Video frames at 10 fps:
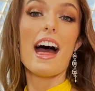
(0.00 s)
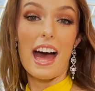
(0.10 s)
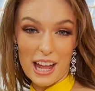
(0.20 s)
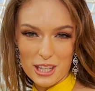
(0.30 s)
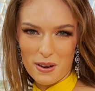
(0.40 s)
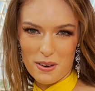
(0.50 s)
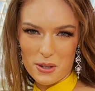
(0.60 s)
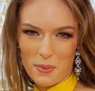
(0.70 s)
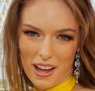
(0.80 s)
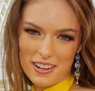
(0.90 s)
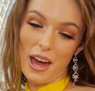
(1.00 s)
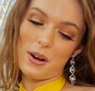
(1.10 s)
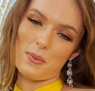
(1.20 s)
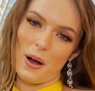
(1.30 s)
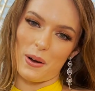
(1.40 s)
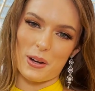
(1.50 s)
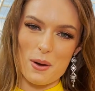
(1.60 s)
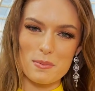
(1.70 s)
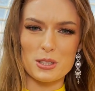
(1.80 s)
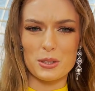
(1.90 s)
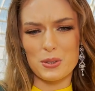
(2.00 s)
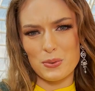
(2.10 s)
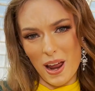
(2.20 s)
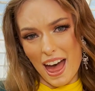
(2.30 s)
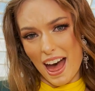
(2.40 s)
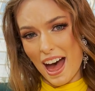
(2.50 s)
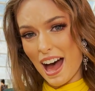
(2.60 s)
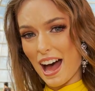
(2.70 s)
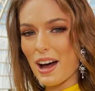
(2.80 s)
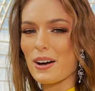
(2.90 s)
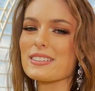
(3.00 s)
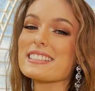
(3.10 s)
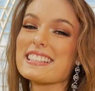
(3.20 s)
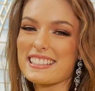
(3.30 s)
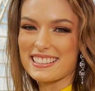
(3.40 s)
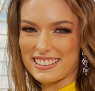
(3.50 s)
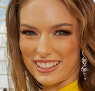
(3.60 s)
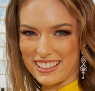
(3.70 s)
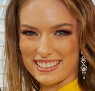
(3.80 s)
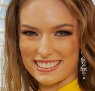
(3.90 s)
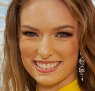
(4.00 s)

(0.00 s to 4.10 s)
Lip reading: Hello, everyone, and welcome to Crown Sisters.